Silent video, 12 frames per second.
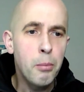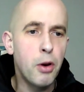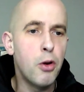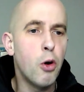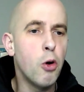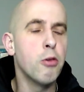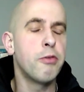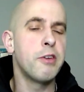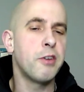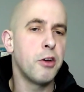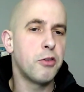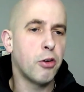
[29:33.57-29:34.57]
But not all
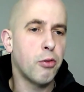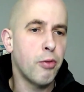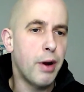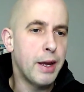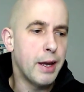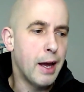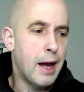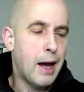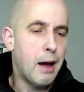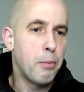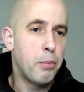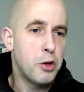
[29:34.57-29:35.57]
physios are great
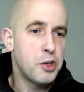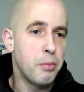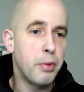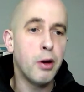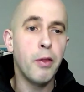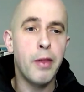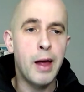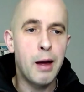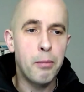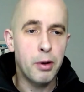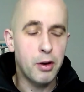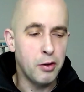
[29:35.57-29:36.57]
at pushing beyond
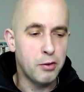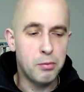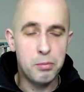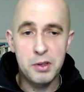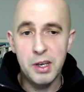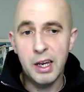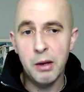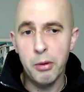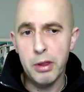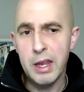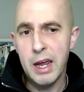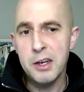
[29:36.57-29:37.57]
that, because
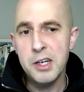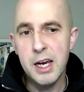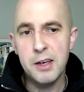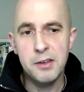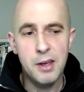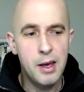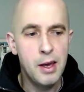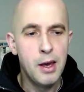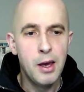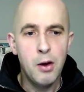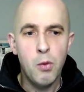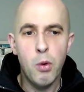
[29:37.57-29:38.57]
particularly with the NHS,
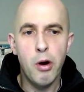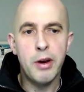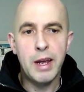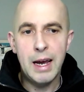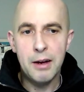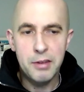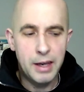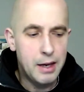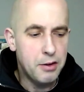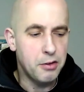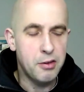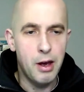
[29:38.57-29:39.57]
we're only allowed to get
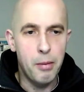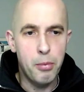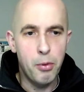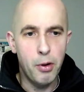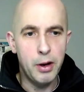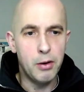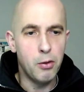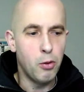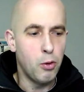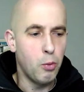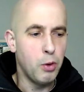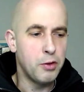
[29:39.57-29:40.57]
you to a certain point,
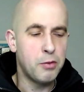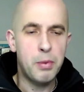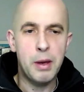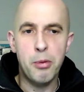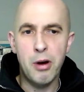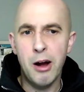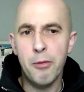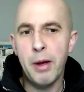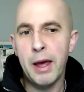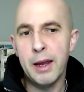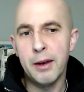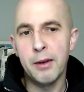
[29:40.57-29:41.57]
or once people are out of
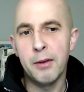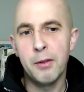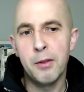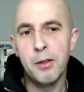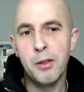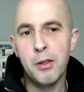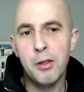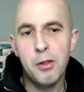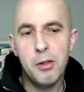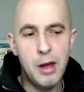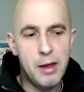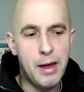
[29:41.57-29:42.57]
pain,
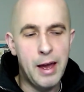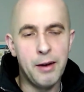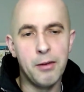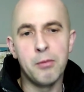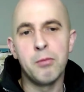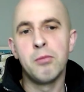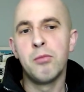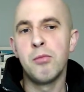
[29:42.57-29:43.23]
they then